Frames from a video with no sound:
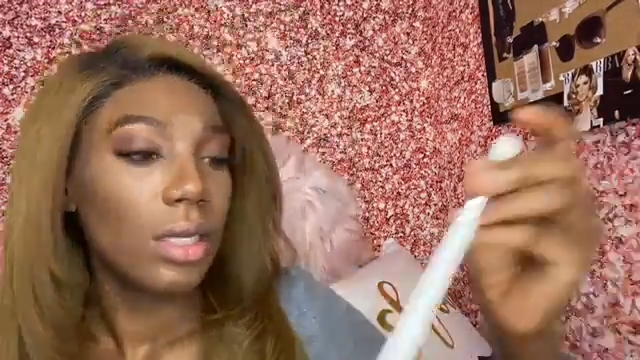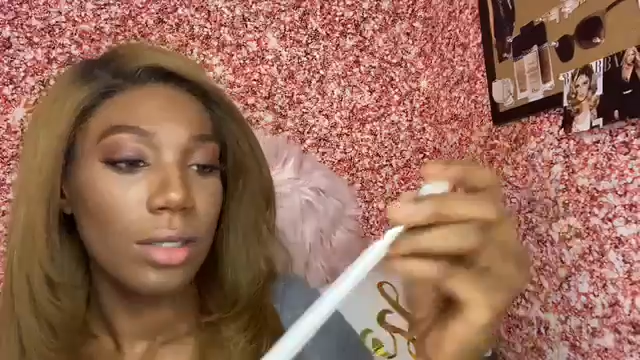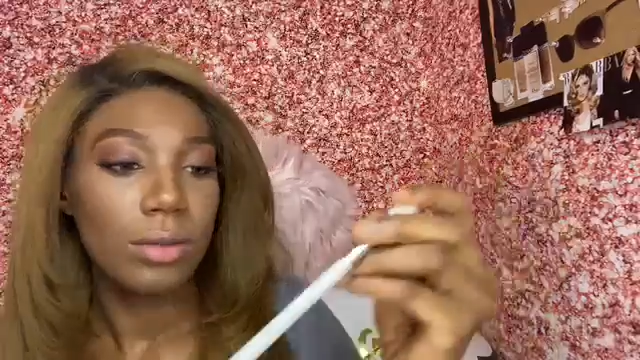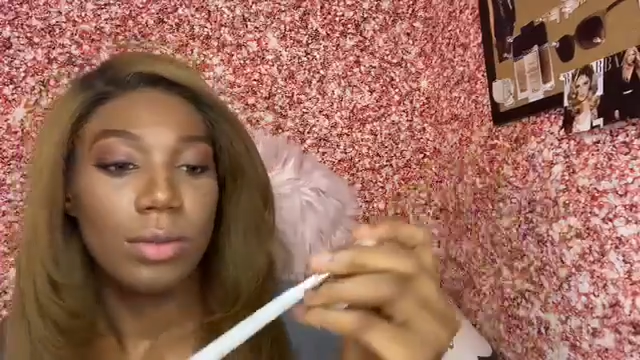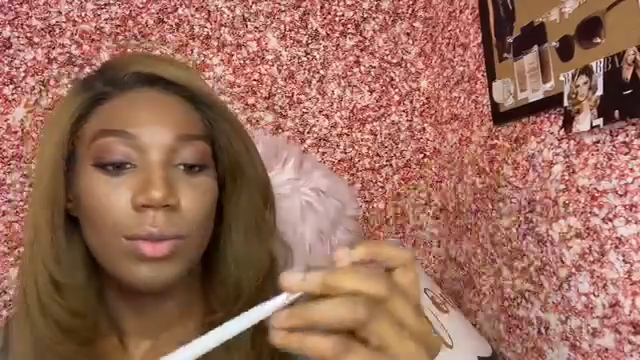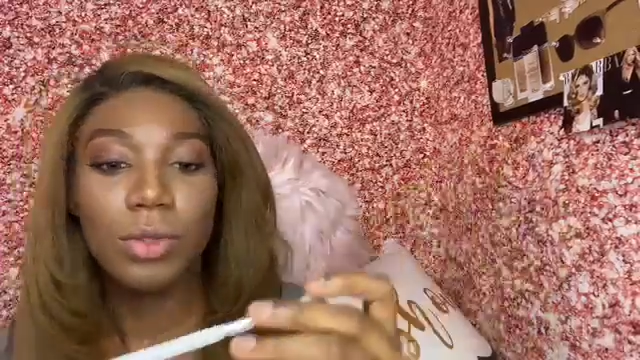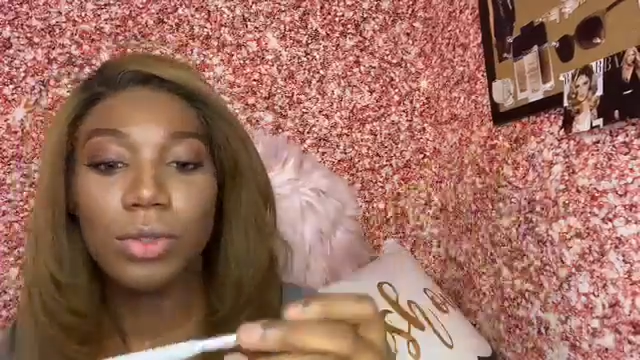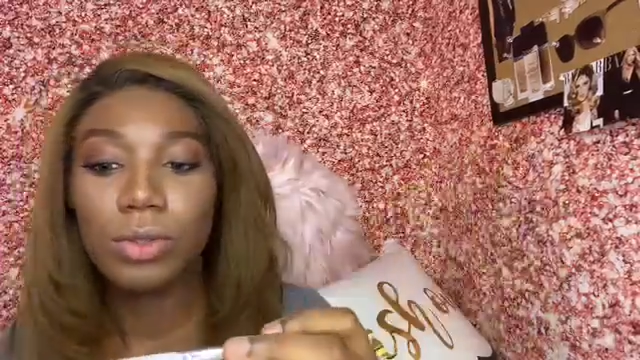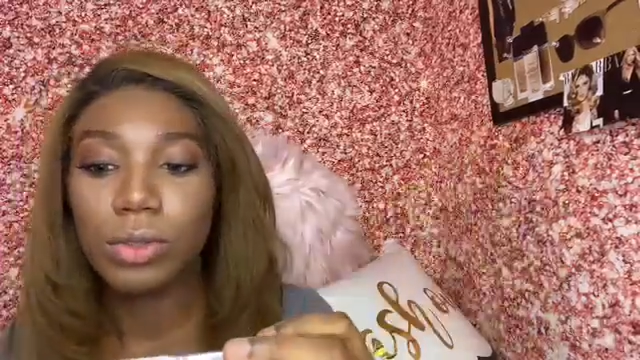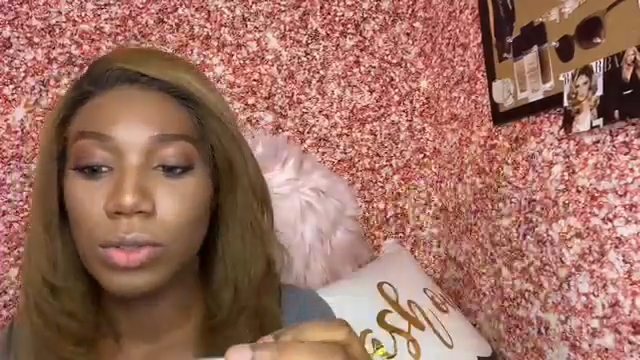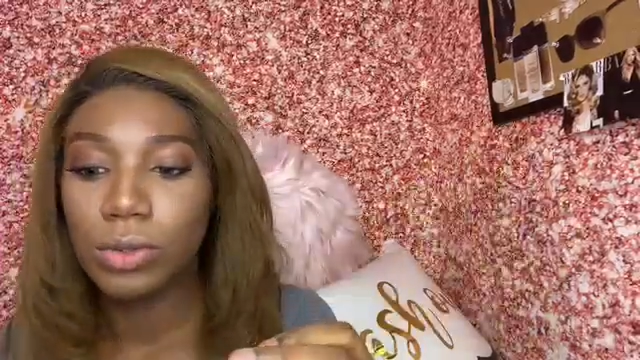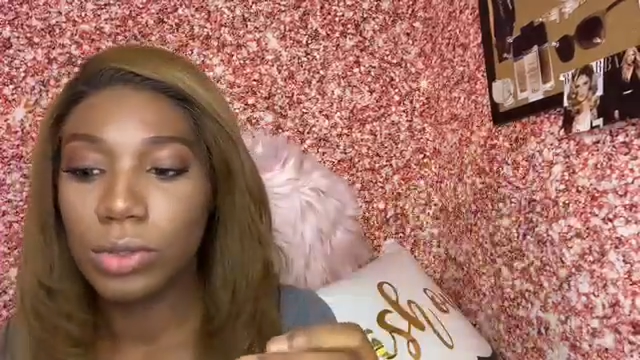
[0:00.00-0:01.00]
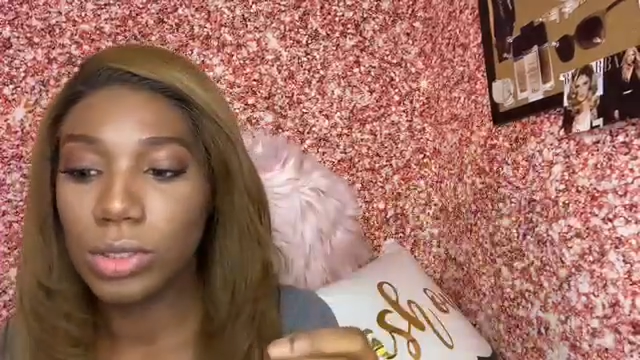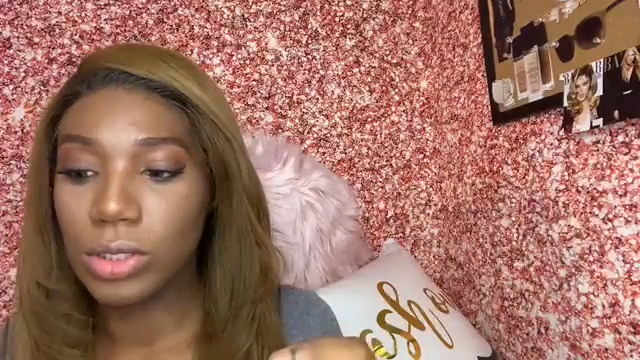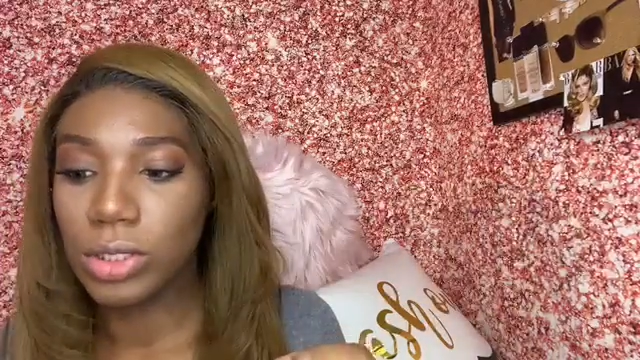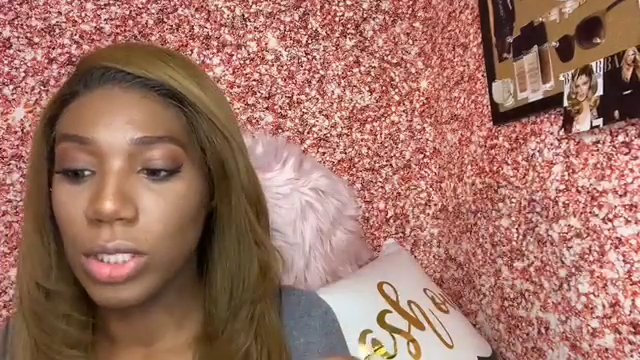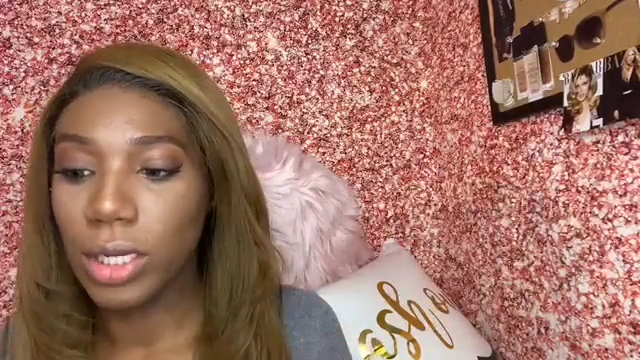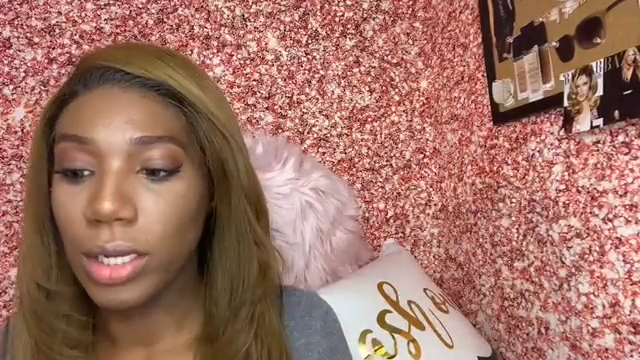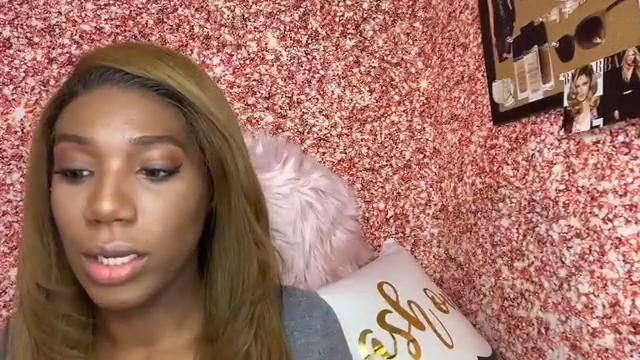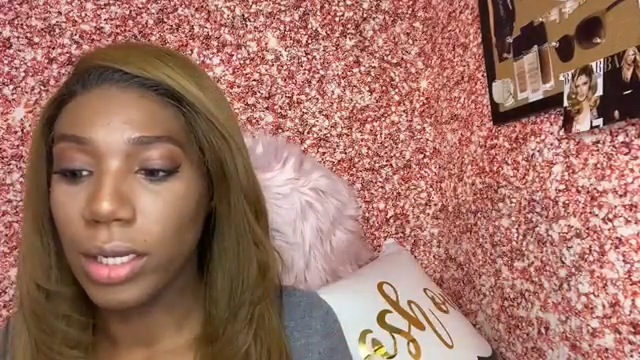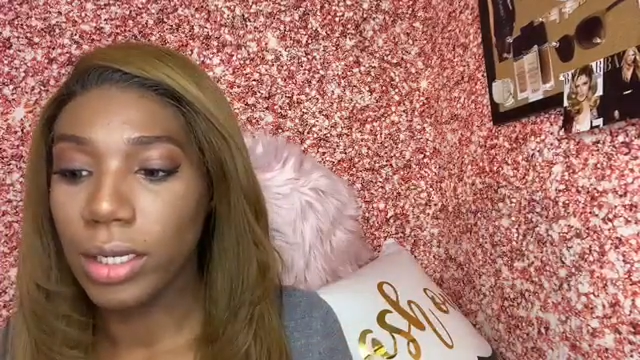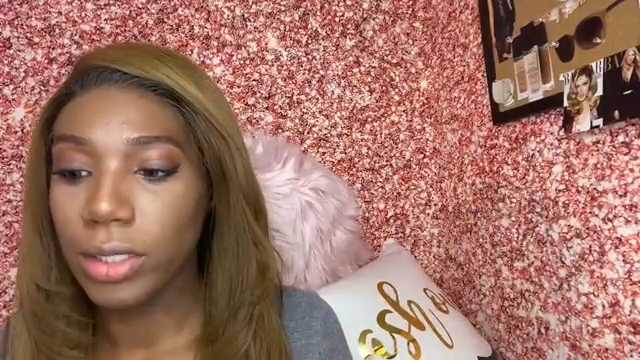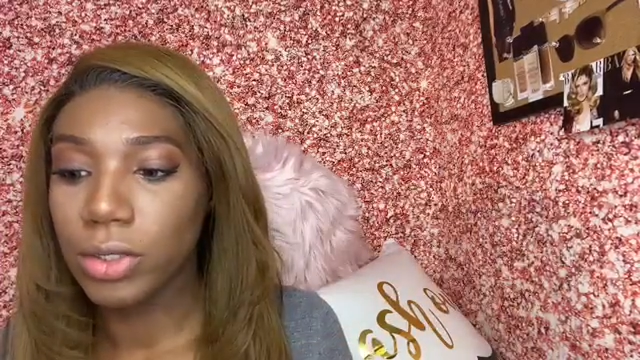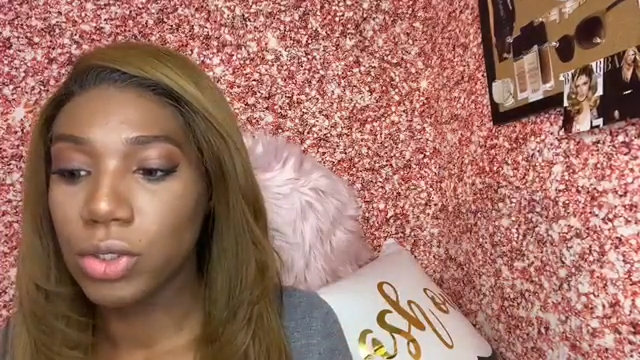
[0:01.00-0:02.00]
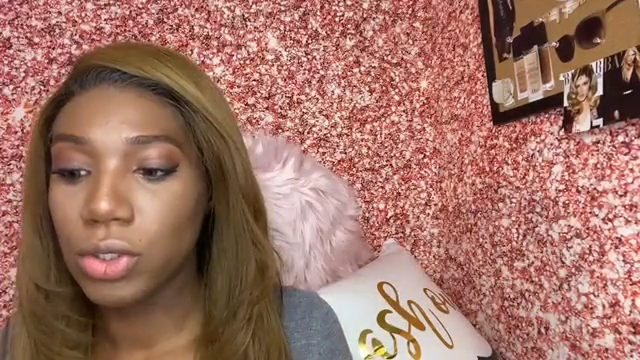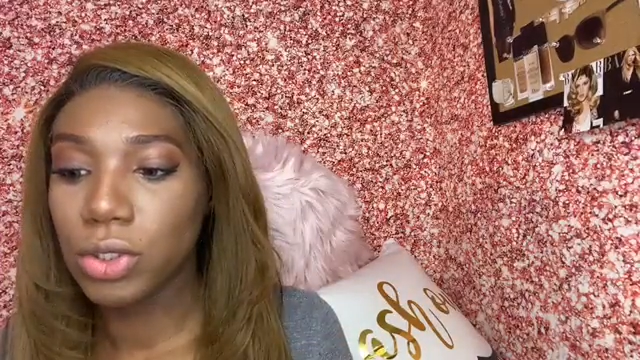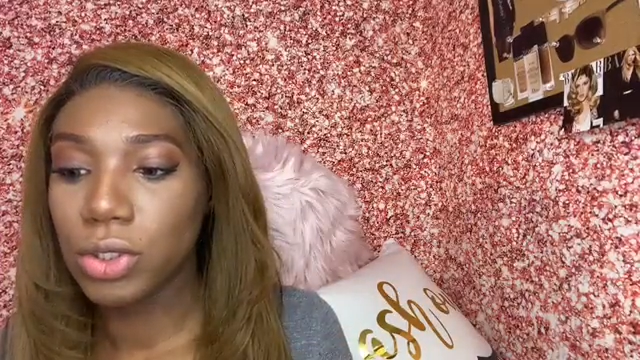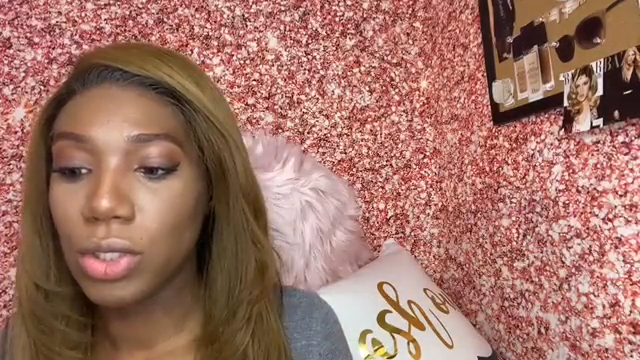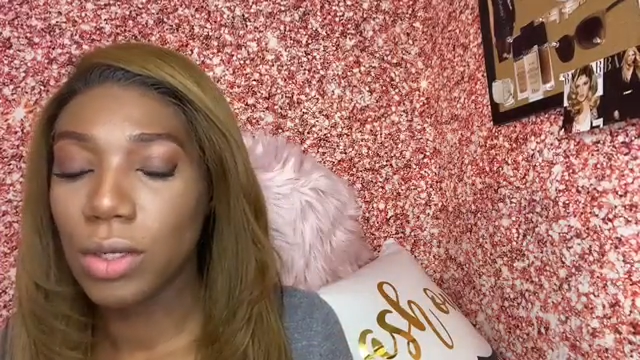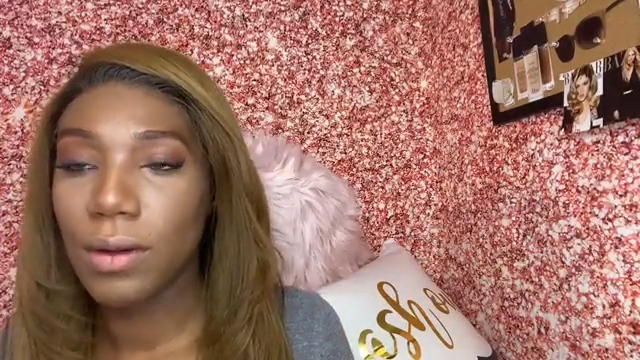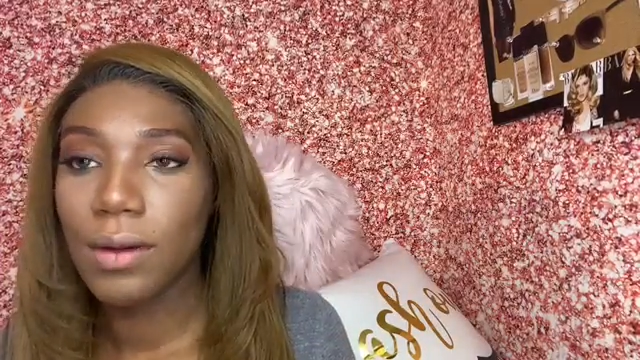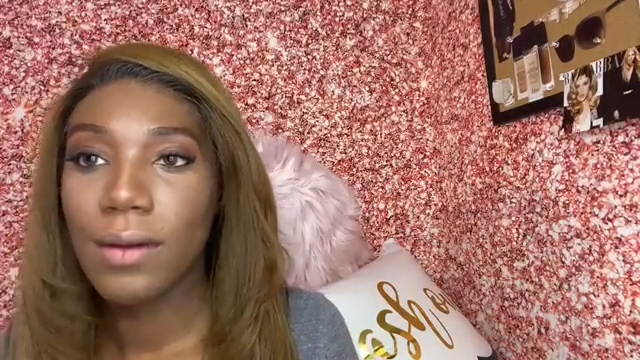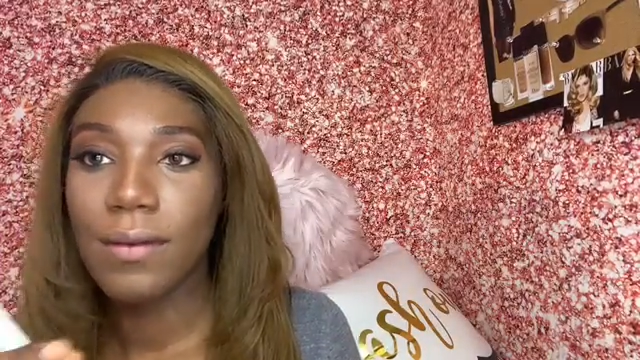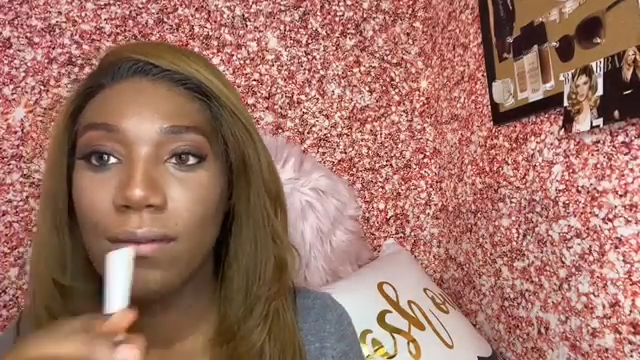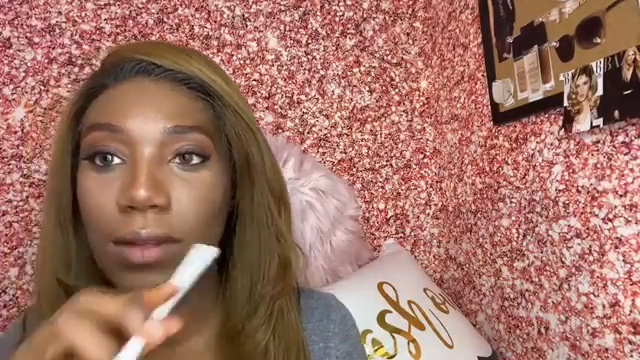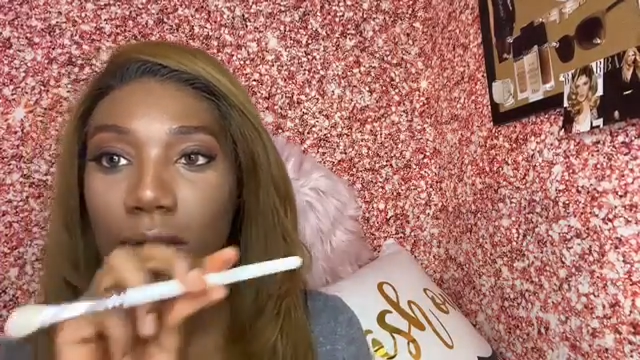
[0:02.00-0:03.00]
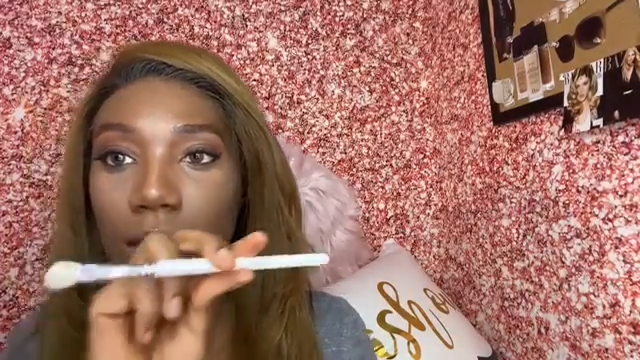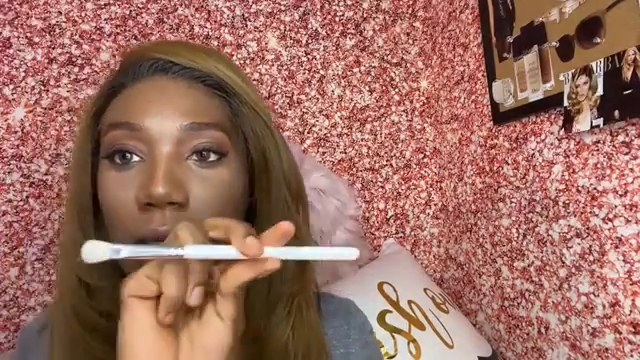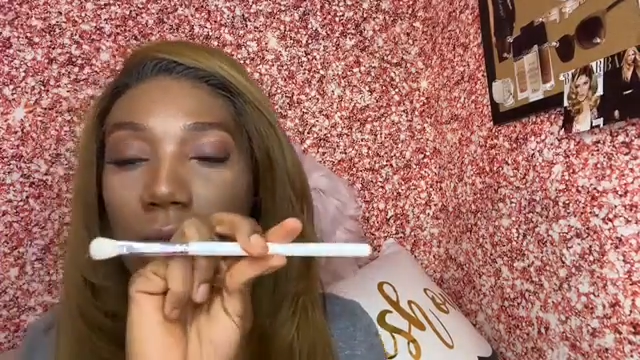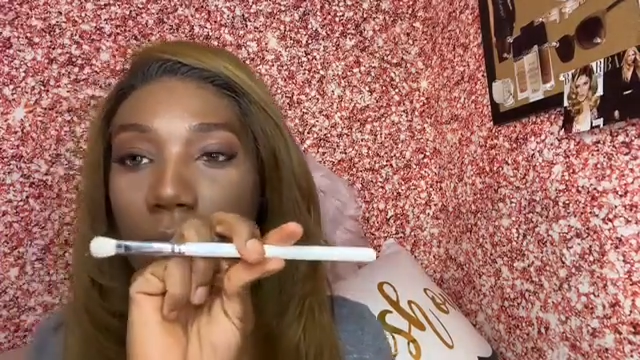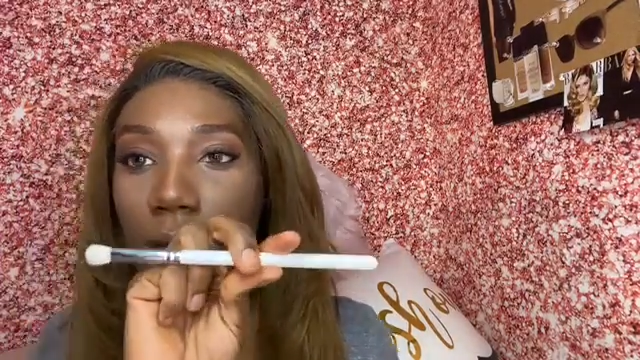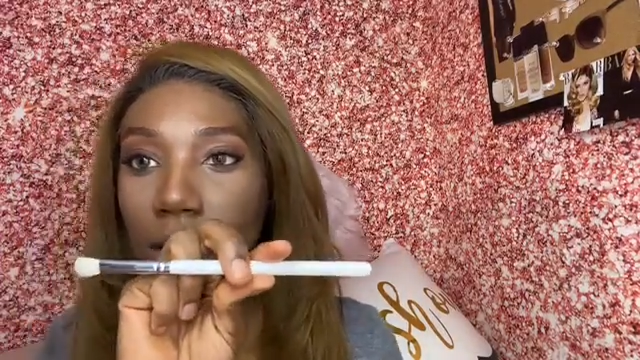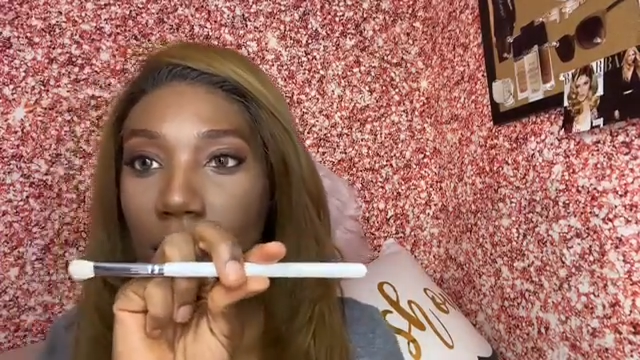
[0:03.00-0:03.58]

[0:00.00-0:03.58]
I'm just gonna use this JH50